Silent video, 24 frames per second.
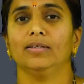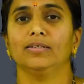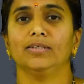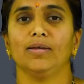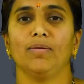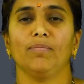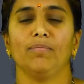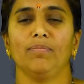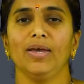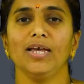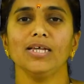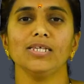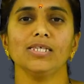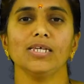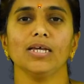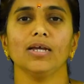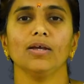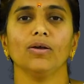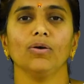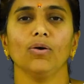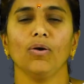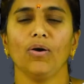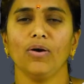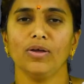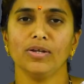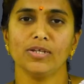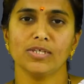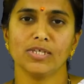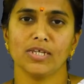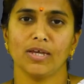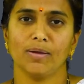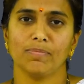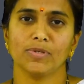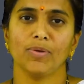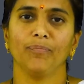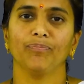some basic
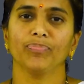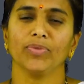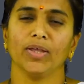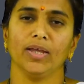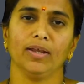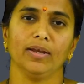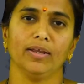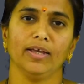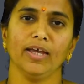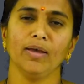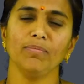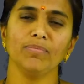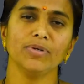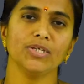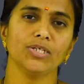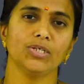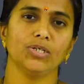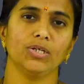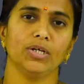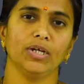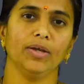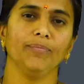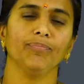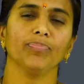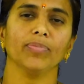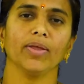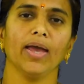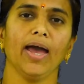concepts in chemistry,